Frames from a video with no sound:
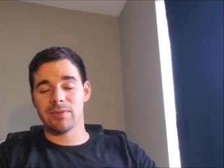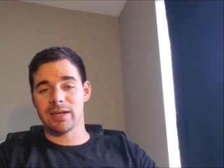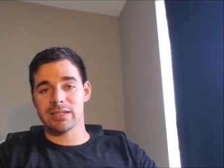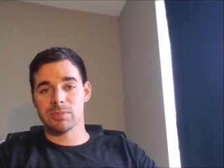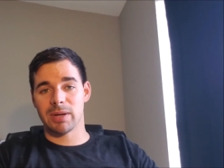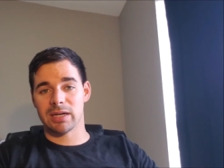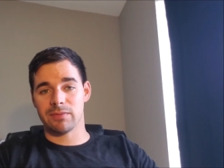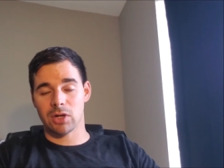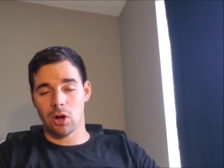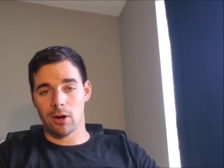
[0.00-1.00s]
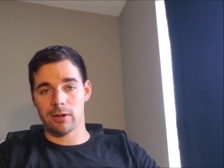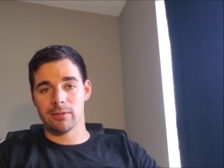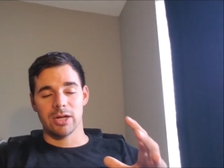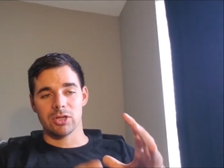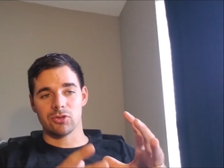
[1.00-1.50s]
and inspect the car.
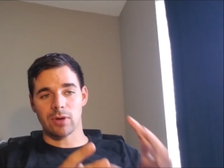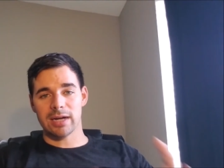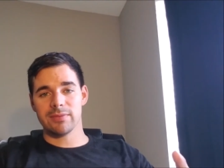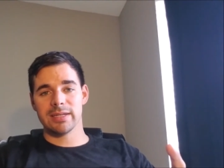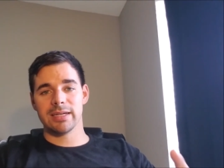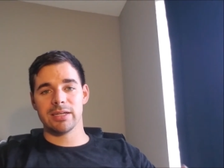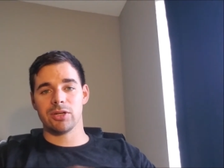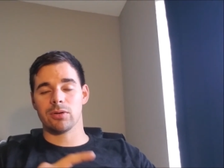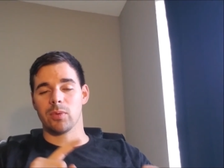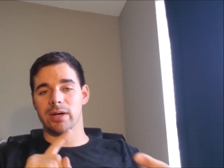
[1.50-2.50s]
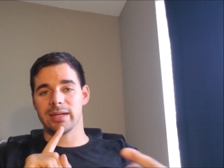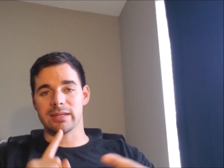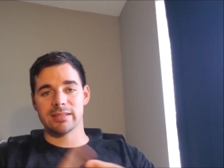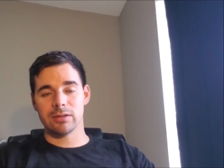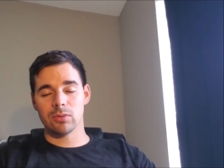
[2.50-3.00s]
Driving it, you want to
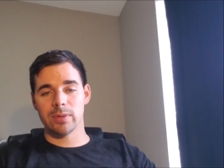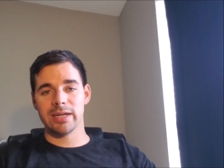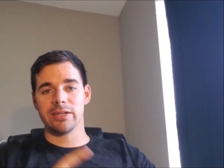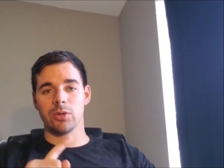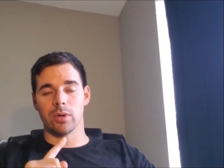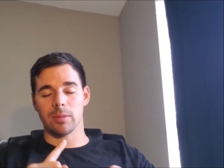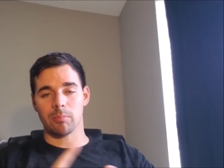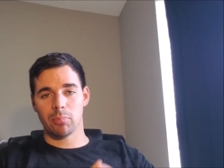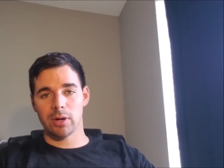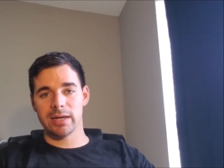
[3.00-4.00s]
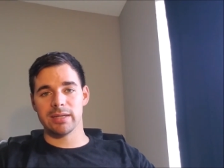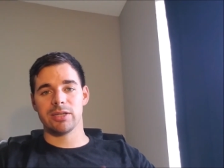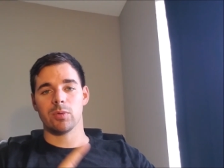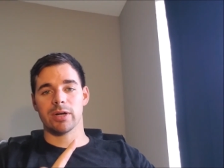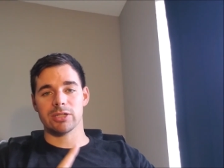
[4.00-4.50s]
accelerate, you want to brake,
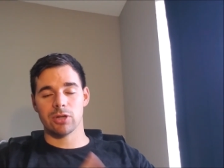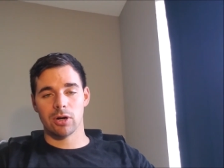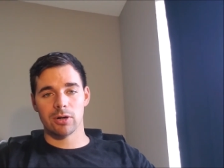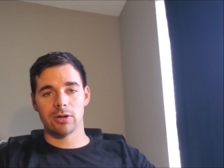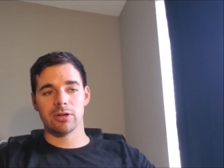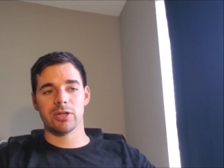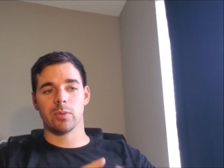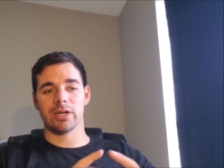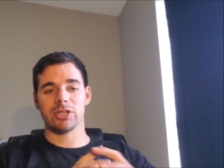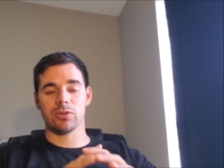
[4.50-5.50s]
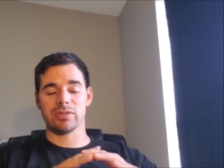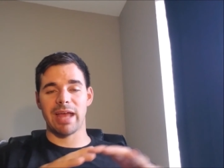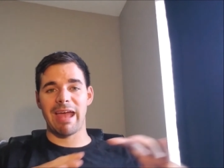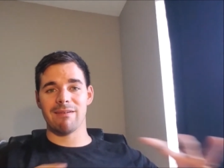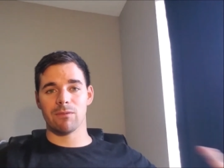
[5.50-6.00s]
you want to turn, you want to use
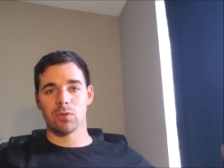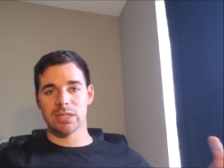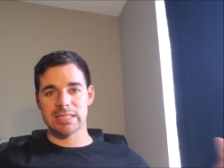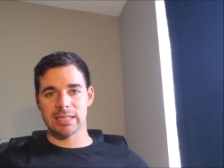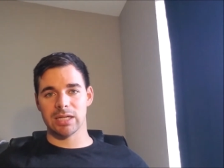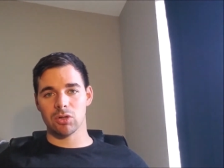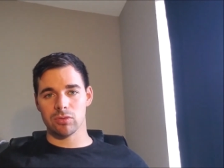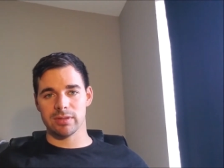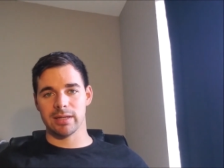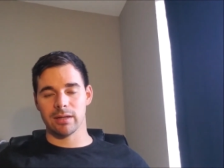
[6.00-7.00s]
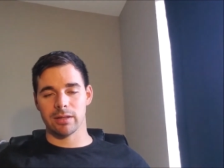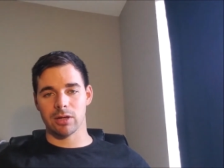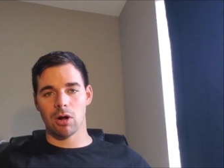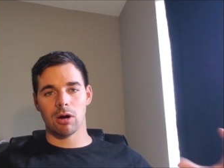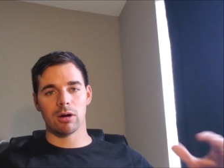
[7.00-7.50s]
every single thing on the
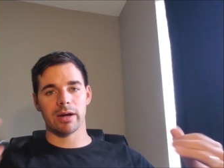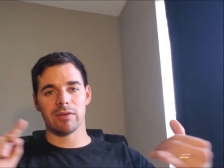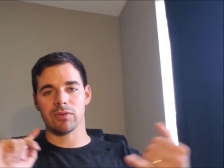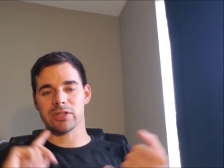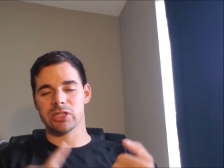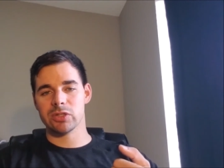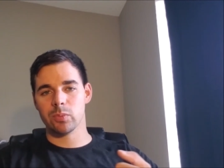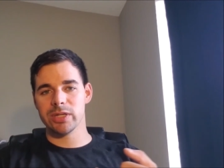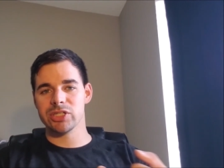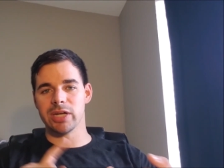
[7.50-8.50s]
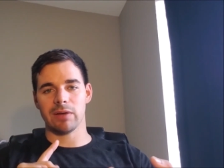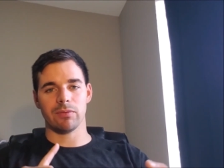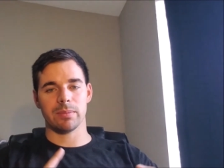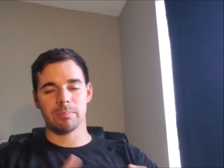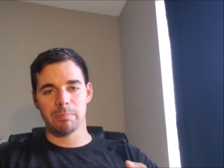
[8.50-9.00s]
car, every switch,
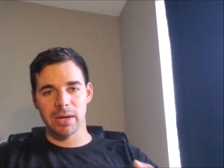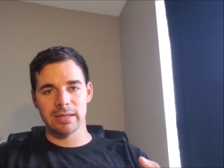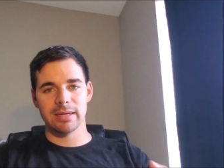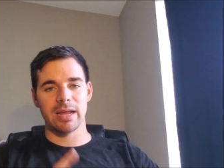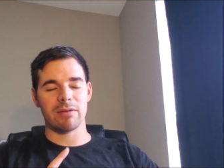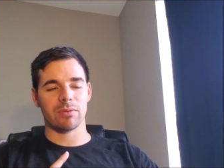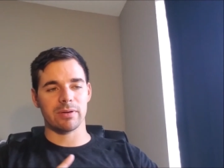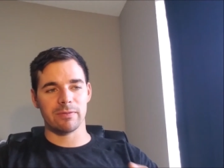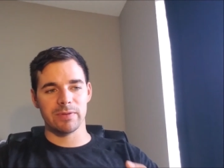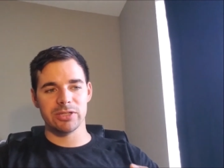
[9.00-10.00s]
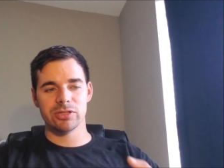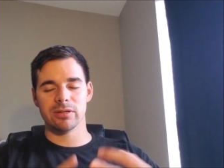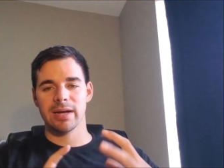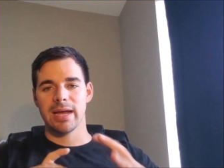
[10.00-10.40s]
every button, every feature,